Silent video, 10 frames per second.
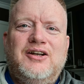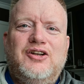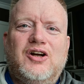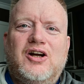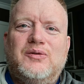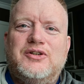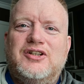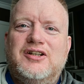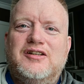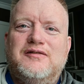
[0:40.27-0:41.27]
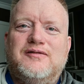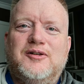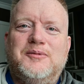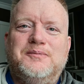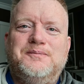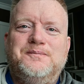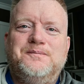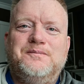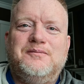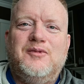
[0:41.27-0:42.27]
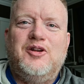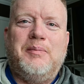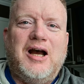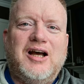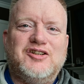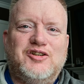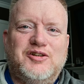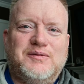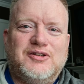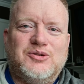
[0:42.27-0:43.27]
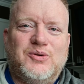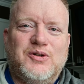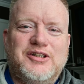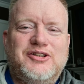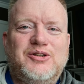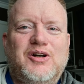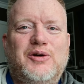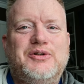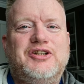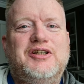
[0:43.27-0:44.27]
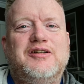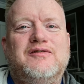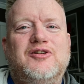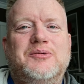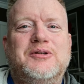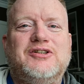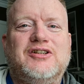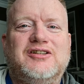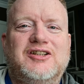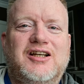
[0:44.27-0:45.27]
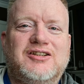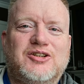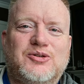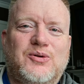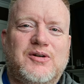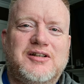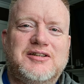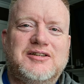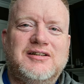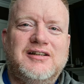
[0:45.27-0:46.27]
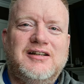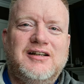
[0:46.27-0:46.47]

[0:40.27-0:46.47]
you always hear from the positive stories, you always hear from the success stories,